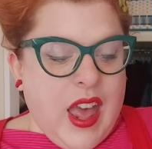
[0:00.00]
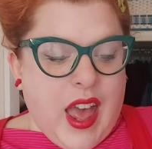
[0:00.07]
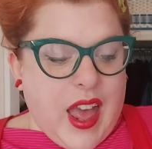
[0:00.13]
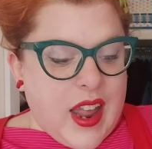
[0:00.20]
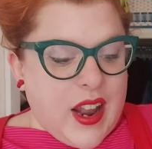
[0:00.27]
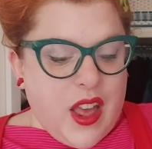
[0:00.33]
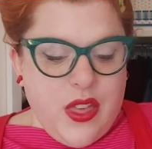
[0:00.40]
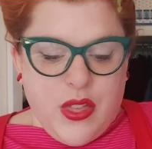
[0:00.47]

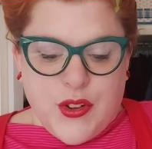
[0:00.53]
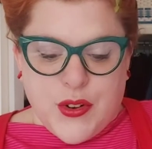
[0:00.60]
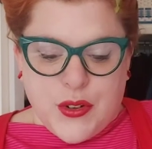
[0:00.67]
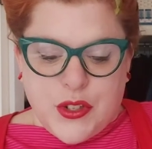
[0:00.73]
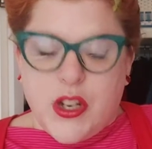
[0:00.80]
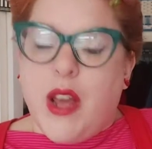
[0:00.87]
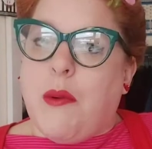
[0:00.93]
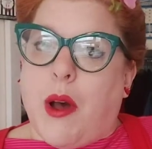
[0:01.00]
And I
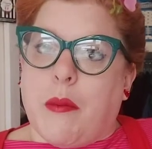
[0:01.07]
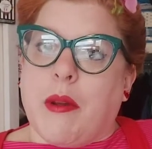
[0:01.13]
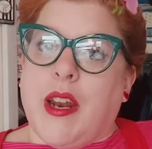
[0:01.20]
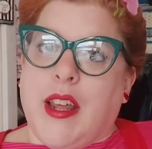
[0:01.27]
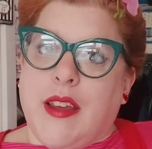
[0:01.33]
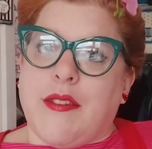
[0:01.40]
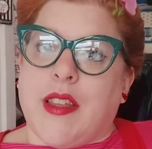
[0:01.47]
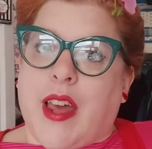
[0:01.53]
thought, you know what, I'm going
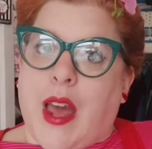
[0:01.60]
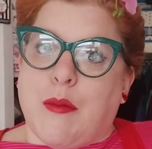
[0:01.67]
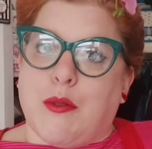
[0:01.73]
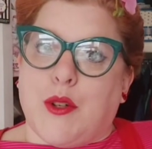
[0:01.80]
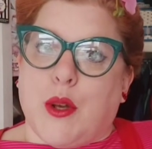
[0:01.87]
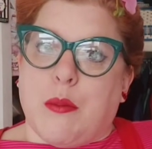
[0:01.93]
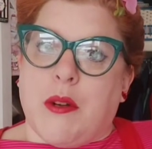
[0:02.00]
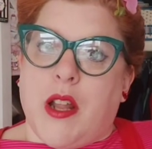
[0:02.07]
to give the Gable
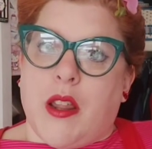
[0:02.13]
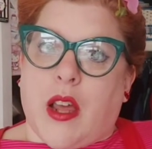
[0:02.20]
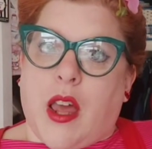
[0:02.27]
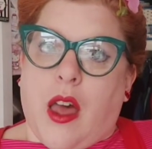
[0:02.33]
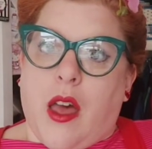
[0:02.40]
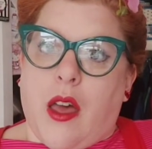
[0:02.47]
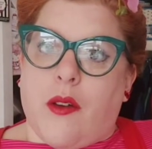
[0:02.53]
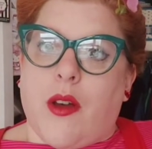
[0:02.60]
top another
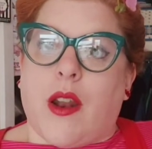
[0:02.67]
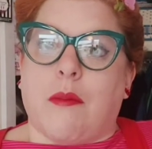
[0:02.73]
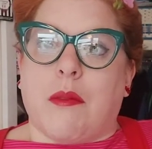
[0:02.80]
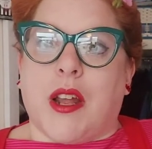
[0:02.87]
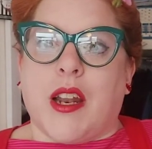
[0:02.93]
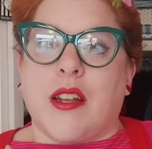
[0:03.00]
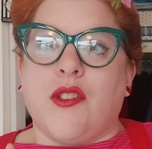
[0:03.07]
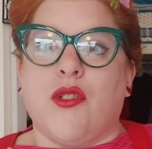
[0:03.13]
go and I'm
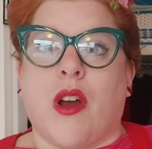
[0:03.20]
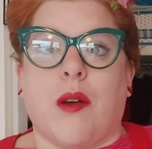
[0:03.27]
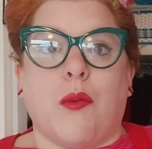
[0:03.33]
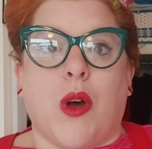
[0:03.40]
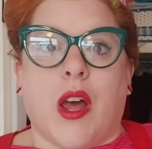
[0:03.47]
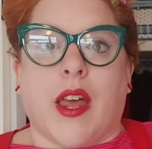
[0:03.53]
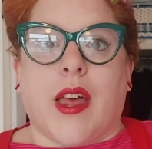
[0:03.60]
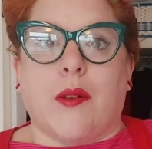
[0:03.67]
going to try and
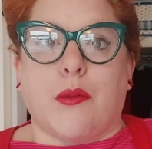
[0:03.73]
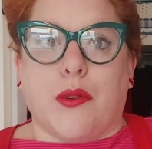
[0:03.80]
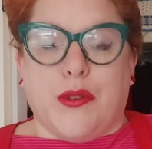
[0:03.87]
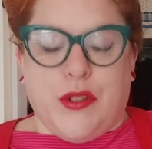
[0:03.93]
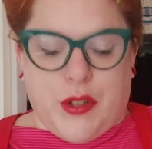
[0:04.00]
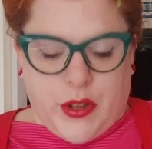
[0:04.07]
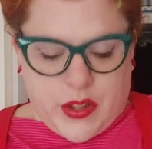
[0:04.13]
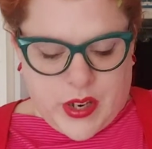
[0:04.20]
work out what to
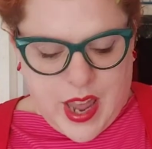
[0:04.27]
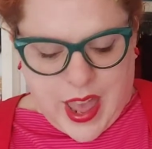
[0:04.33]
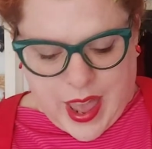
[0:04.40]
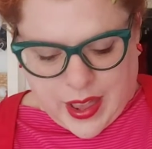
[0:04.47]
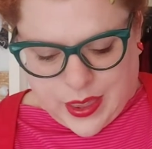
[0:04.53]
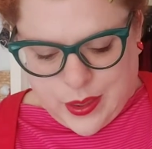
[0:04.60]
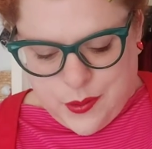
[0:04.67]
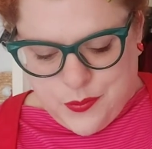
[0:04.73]
do at the
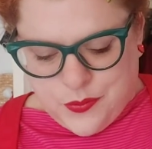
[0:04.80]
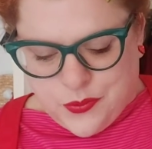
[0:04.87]
neck.